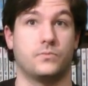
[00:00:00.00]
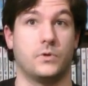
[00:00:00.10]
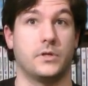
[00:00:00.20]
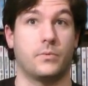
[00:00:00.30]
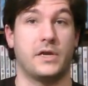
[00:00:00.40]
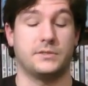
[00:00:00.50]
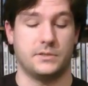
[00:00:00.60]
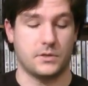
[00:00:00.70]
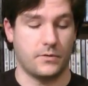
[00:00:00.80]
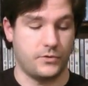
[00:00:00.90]
really
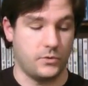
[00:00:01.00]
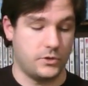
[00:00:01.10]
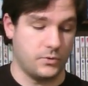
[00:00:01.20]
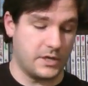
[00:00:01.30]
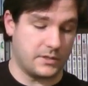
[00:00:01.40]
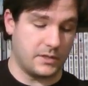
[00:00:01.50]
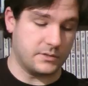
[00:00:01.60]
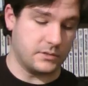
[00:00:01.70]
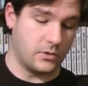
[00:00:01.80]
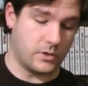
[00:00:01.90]
racy. So if you do get
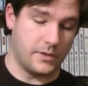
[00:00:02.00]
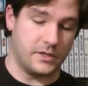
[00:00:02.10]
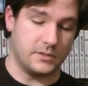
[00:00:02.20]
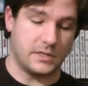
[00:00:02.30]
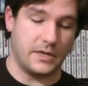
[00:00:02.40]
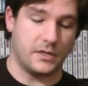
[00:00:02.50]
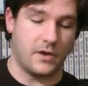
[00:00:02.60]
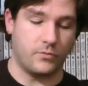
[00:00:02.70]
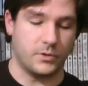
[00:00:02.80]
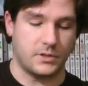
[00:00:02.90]
this, look on the inside
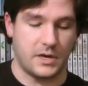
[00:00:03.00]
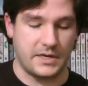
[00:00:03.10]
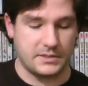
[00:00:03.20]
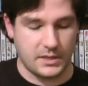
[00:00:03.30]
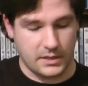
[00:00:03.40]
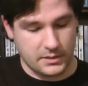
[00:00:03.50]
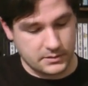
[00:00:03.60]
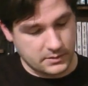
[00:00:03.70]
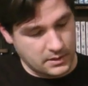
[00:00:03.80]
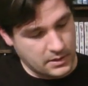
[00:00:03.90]
cover. But the nice thing
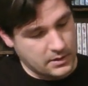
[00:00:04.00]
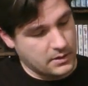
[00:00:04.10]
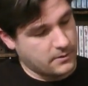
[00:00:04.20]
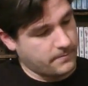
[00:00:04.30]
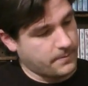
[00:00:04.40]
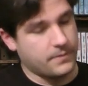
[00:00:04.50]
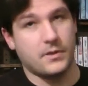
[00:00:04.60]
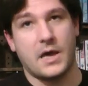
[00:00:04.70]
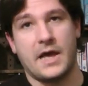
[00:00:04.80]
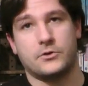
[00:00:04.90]
is
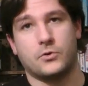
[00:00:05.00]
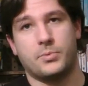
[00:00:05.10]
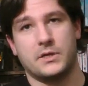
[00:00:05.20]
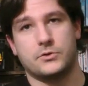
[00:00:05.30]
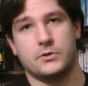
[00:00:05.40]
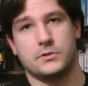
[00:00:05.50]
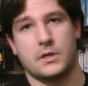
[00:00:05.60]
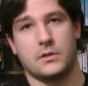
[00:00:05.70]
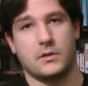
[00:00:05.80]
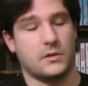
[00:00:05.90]
the actual picture is
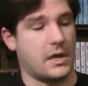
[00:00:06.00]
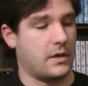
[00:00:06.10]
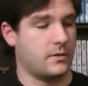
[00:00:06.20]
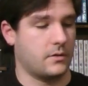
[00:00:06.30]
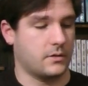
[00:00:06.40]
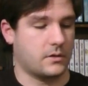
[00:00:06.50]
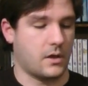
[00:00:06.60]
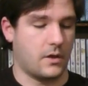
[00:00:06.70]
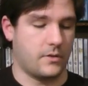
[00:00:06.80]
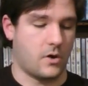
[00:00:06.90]
on the
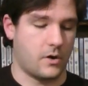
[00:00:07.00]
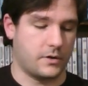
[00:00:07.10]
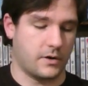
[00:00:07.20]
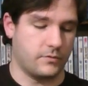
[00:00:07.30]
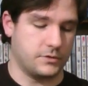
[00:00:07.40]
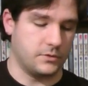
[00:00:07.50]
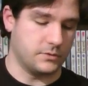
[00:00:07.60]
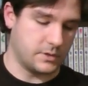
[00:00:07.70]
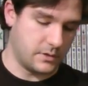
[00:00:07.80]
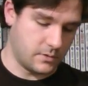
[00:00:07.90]
hardcover too,
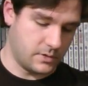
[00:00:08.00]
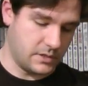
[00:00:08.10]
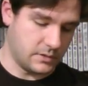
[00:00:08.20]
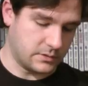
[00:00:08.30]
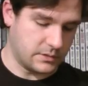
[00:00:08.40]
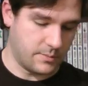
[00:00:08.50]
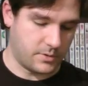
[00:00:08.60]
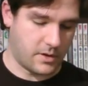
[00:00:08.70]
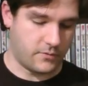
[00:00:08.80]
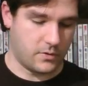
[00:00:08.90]
so you don't need the slip
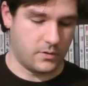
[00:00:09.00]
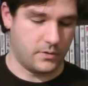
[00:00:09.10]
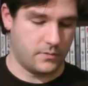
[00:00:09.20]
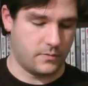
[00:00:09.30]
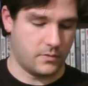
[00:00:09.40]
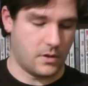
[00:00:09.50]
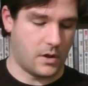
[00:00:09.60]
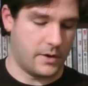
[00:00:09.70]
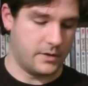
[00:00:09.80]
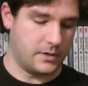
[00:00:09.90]
cover
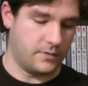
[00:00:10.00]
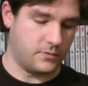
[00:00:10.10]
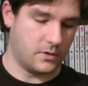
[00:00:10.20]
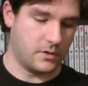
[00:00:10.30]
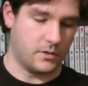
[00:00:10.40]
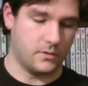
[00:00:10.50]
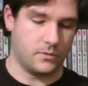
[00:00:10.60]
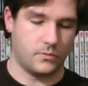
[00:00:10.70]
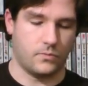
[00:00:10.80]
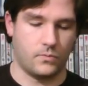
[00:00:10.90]
on it if you're gonna
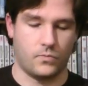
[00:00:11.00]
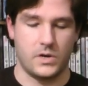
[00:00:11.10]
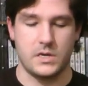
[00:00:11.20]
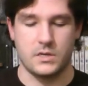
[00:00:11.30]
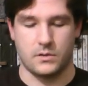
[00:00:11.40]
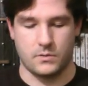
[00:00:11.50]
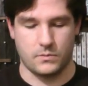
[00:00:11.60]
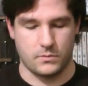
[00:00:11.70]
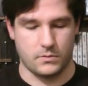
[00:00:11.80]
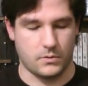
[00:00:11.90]
read it,
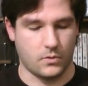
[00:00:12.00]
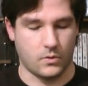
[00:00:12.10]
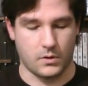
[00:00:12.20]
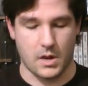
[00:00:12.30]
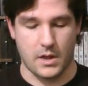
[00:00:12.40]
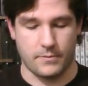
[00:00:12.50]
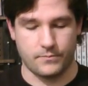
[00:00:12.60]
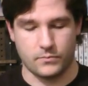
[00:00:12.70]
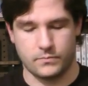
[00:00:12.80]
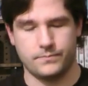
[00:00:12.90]
or
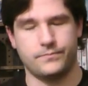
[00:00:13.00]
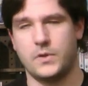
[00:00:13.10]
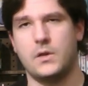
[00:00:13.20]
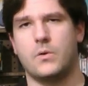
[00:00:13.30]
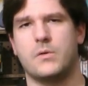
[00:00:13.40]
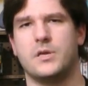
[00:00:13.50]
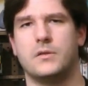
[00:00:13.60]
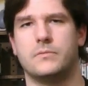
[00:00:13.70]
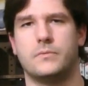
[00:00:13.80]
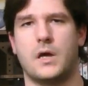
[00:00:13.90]
you know what I
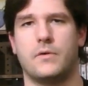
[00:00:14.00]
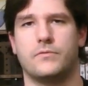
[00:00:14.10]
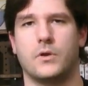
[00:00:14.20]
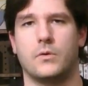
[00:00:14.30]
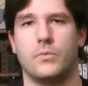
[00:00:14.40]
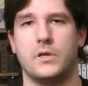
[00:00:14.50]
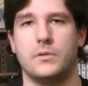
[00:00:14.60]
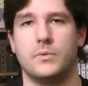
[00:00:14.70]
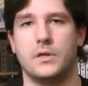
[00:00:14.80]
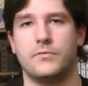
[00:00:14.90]
mean. Not if you're gonna read
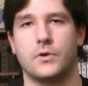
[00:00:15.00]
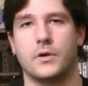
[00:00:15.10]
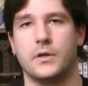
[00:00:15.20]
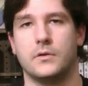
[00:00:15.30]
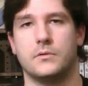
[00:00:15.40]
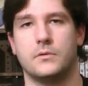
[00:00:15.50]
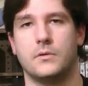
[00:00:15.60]
it, but if you're gonna